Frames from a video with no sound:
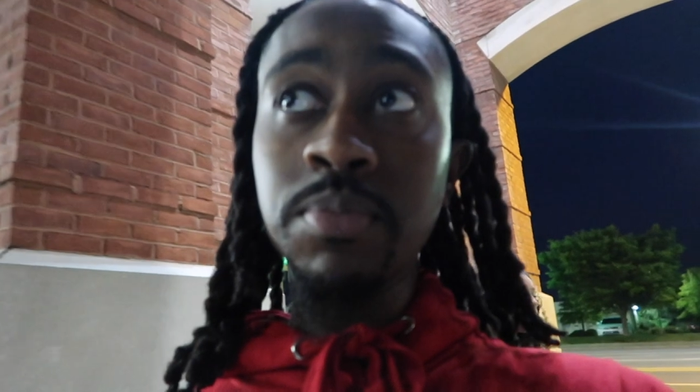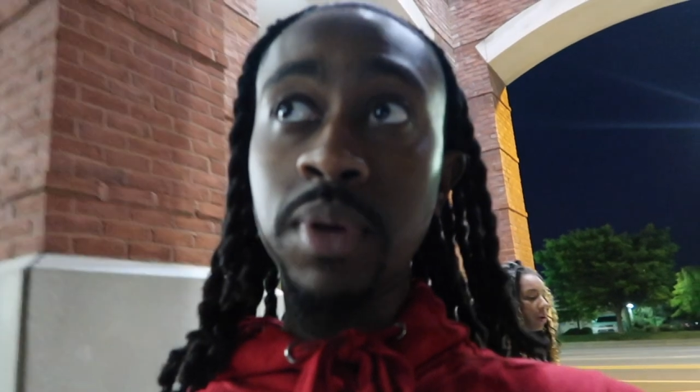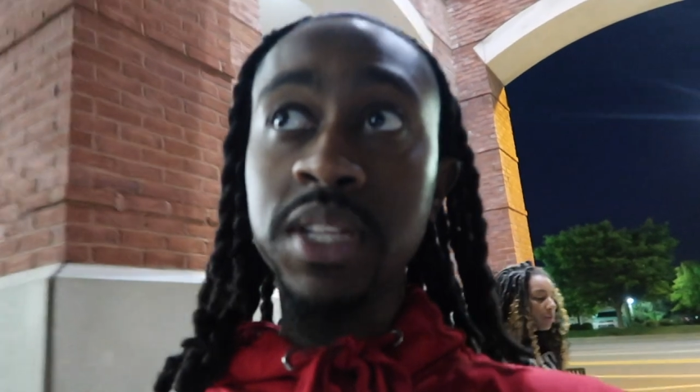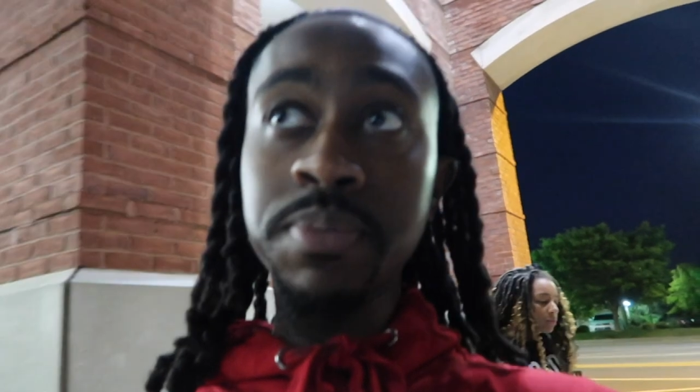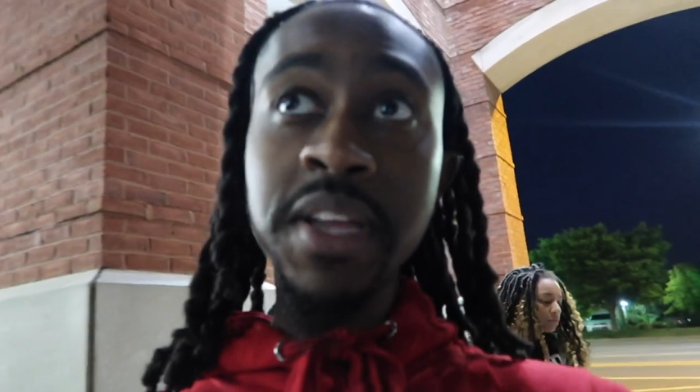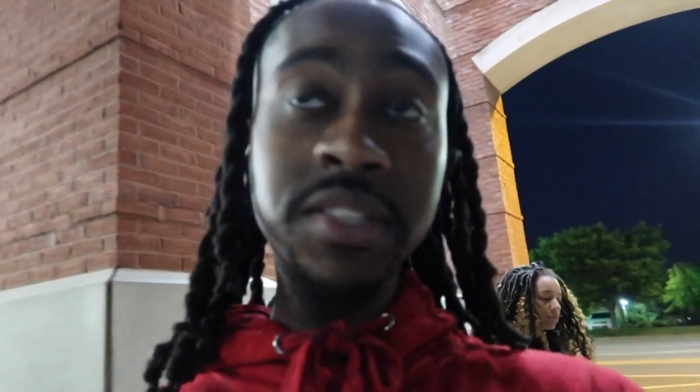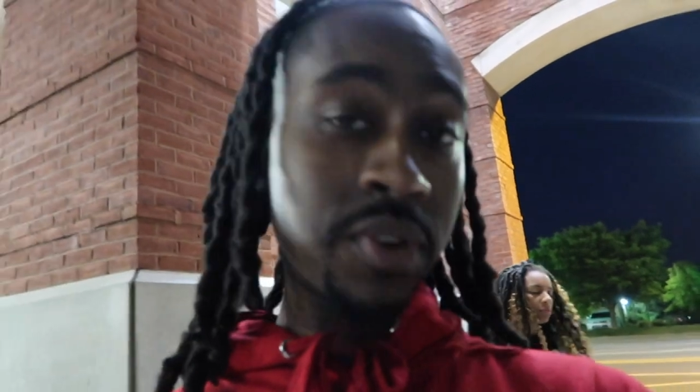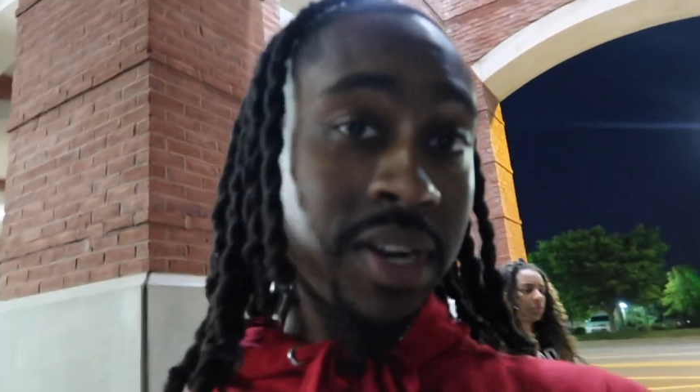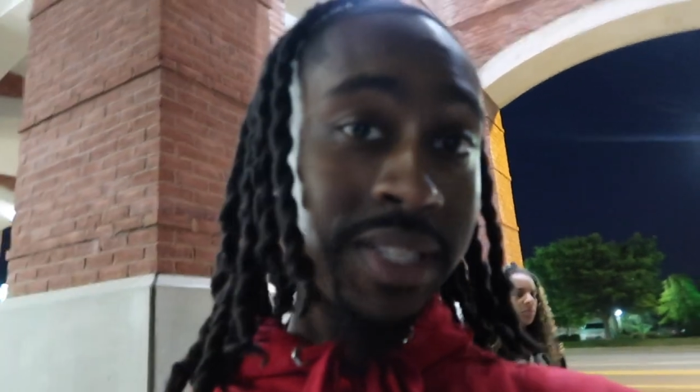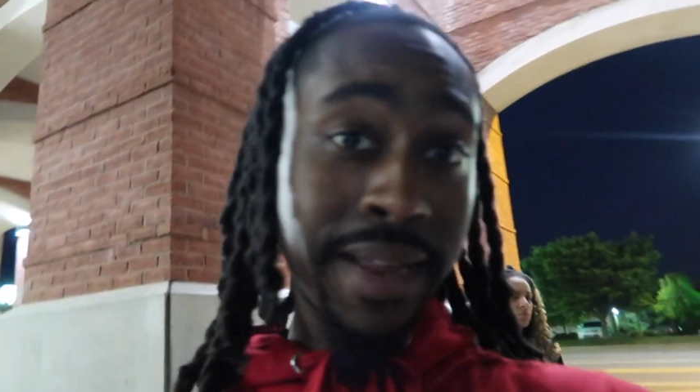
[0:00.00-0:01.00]
a space
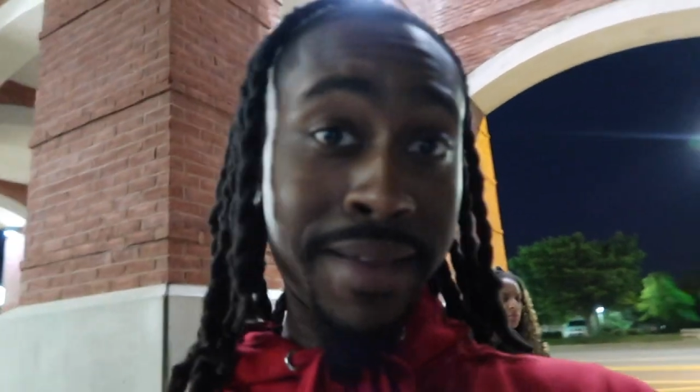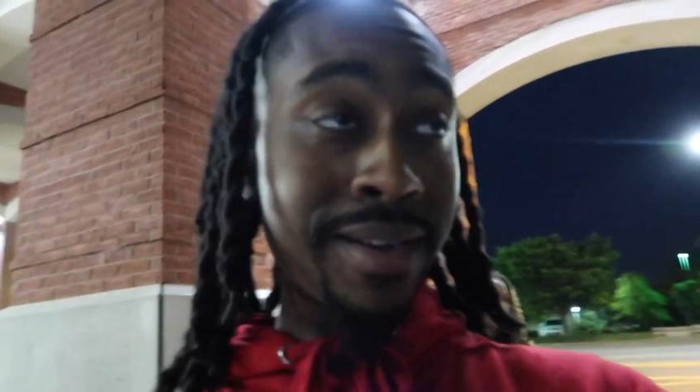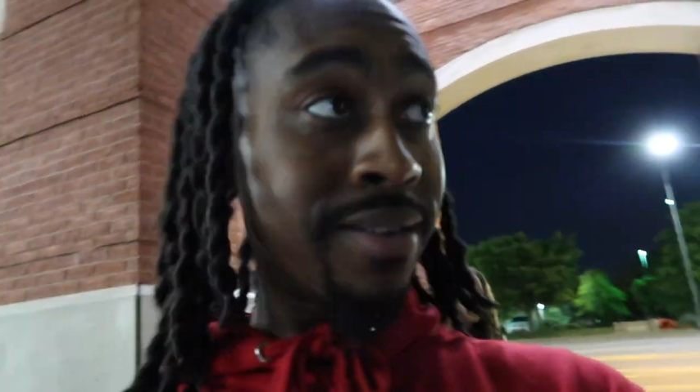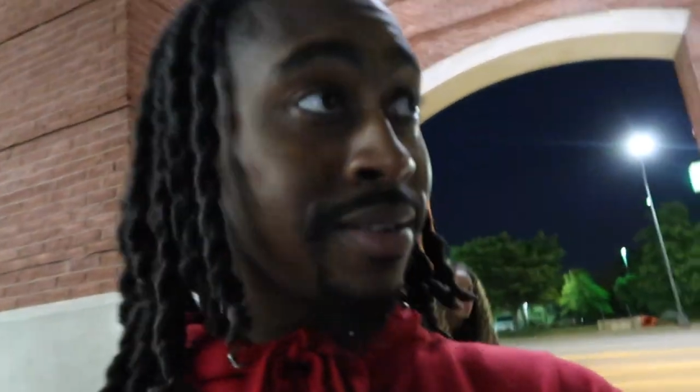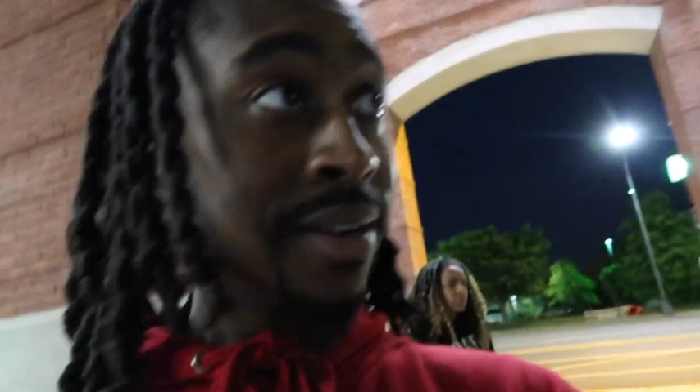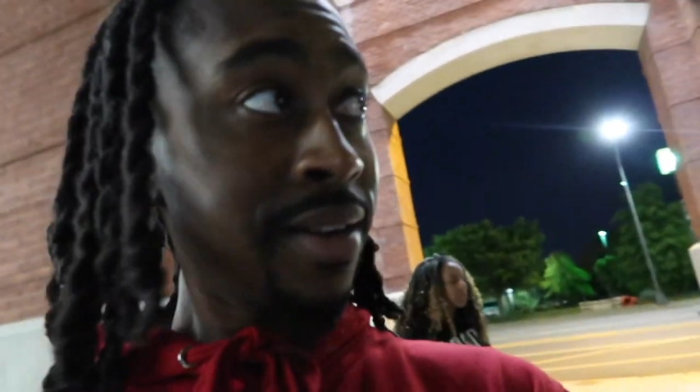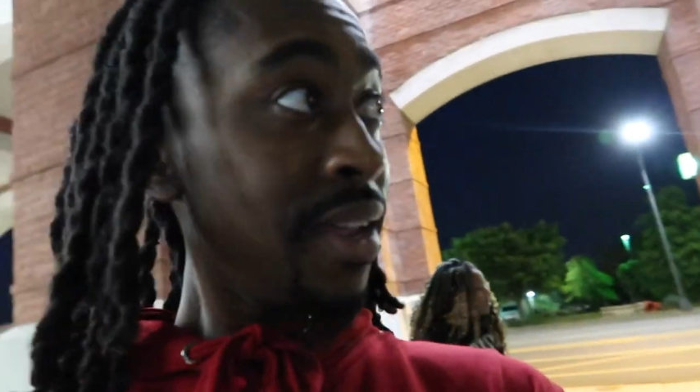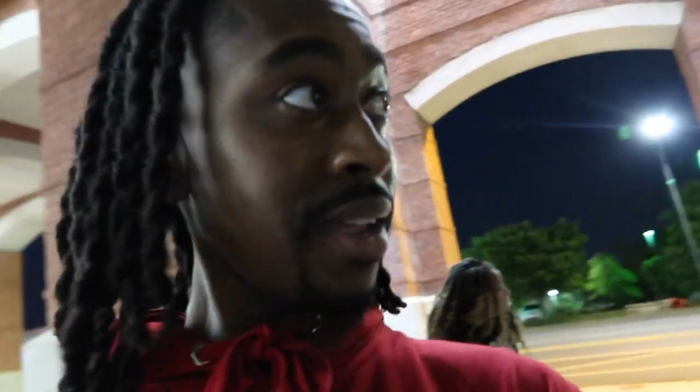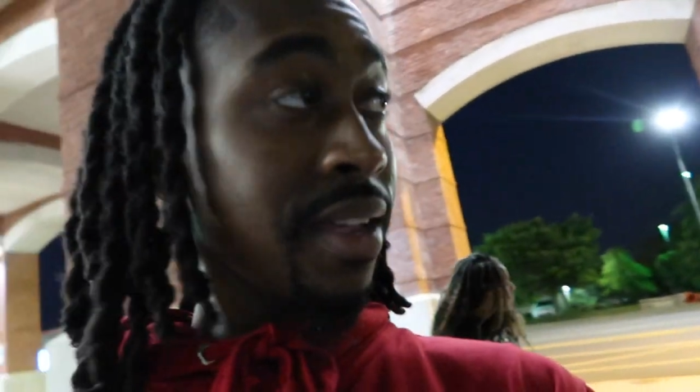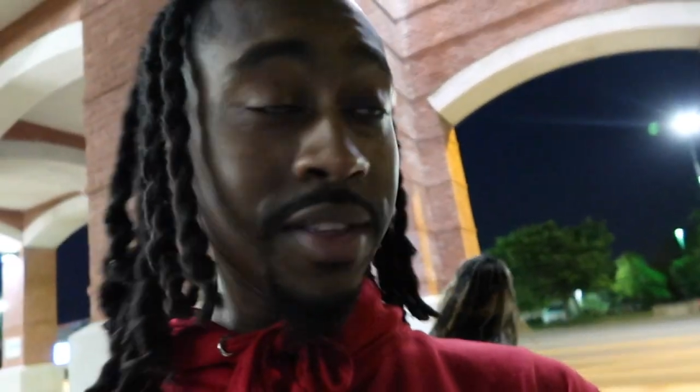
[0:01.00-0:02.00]
for us out here
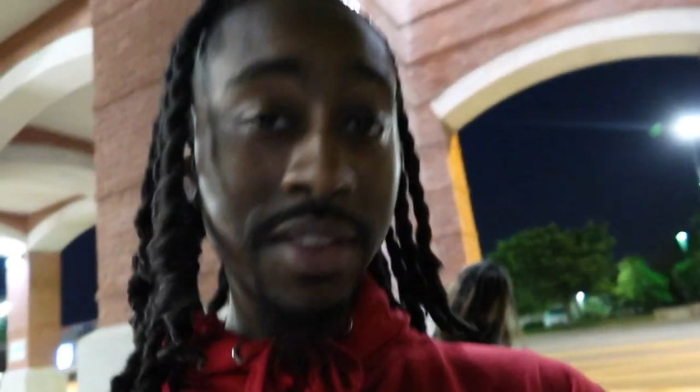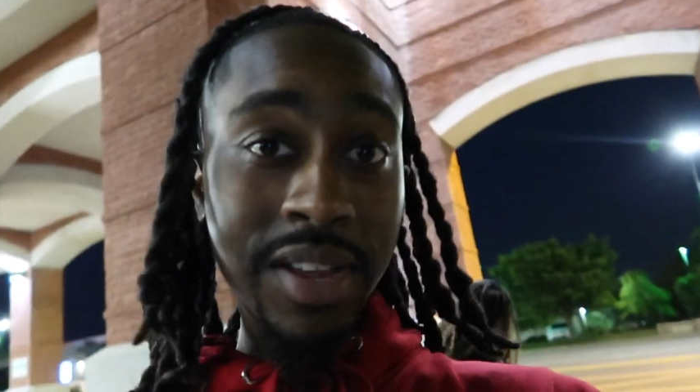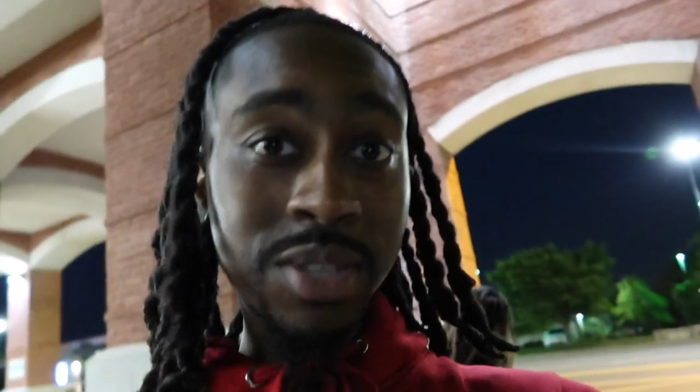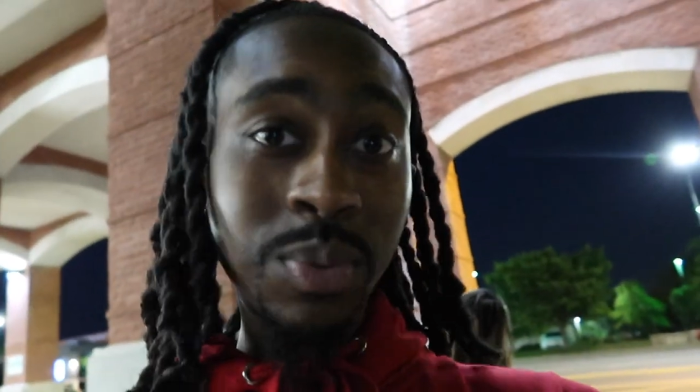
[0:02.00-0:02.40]
because